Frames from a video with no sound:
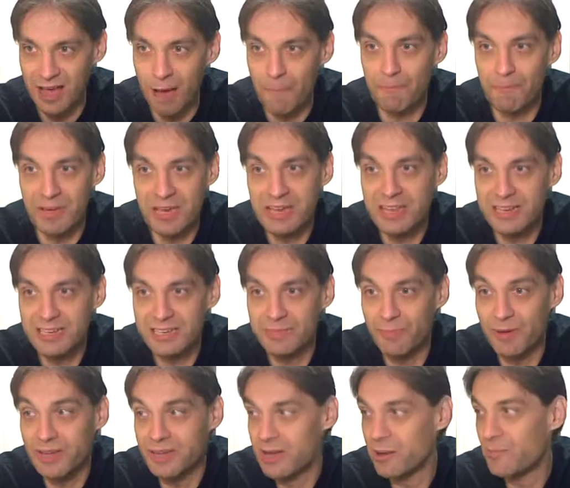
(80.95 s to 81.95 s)
A penis
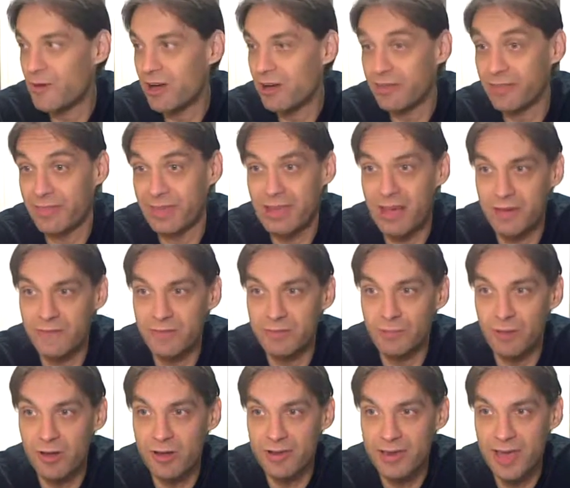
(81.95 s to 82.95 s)
might come out of the oven
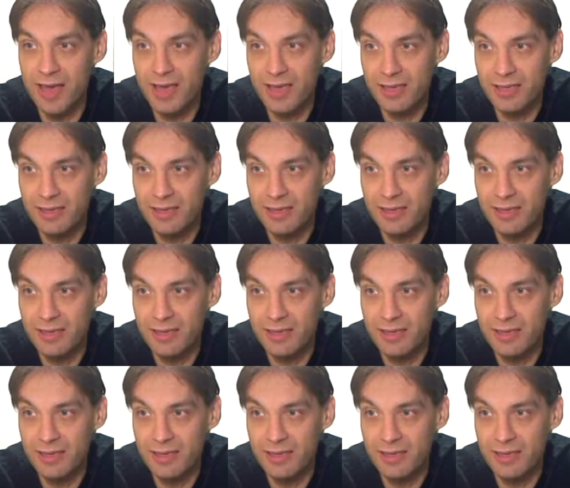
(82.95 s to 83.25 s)
one day?